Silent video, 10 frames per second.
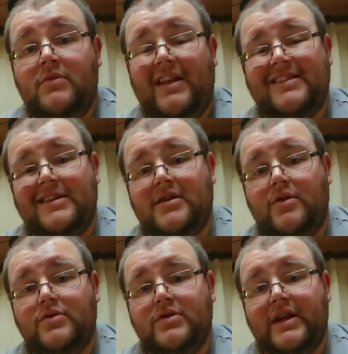like
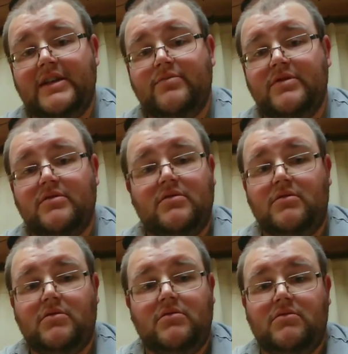Tesco's or Sainsbury's
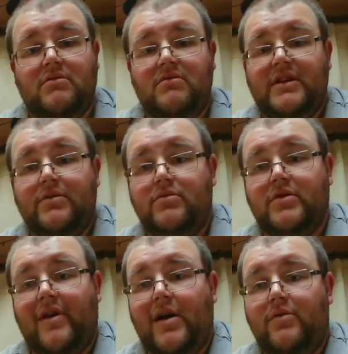or Lidl's
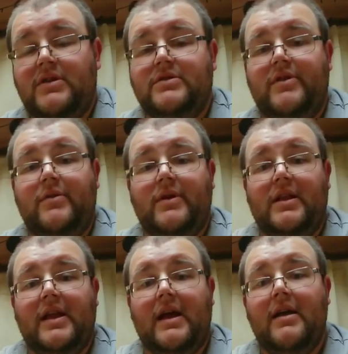or Aldi's or anywhere
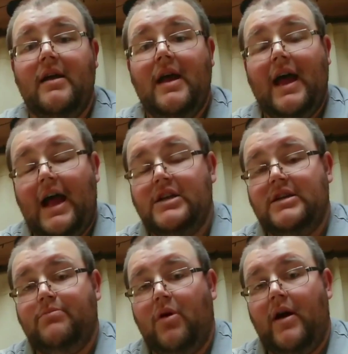like that,
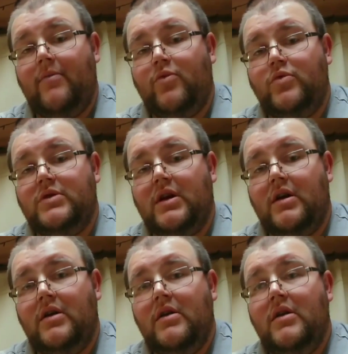actually buying water.